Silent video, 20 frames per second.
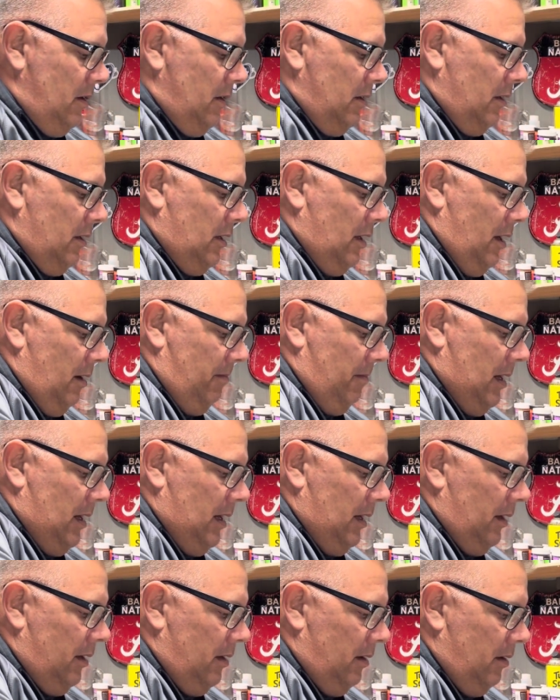cut
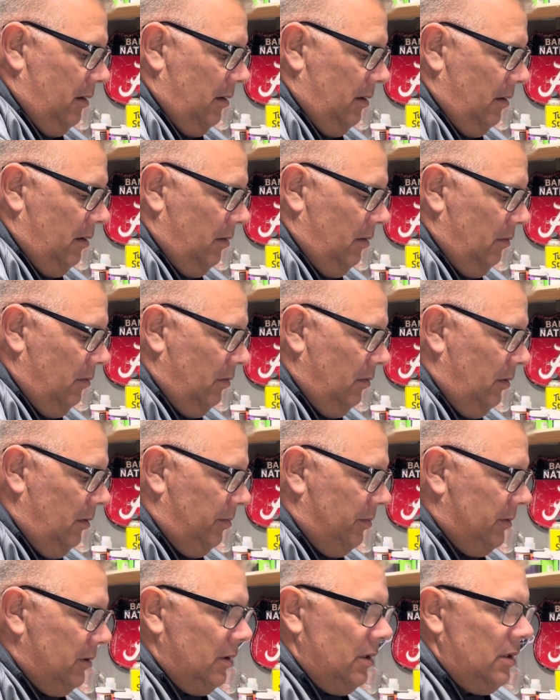my
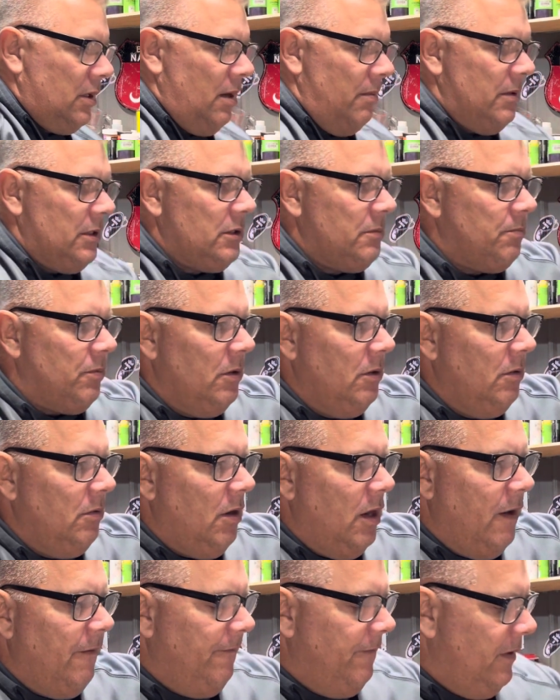sprue
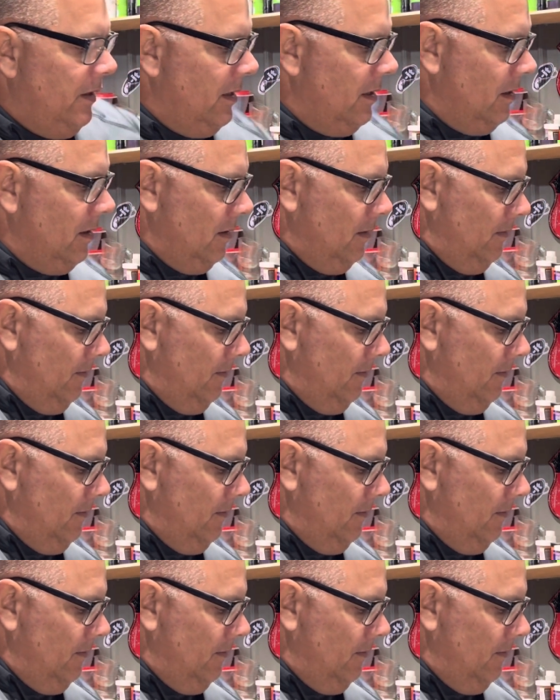off there.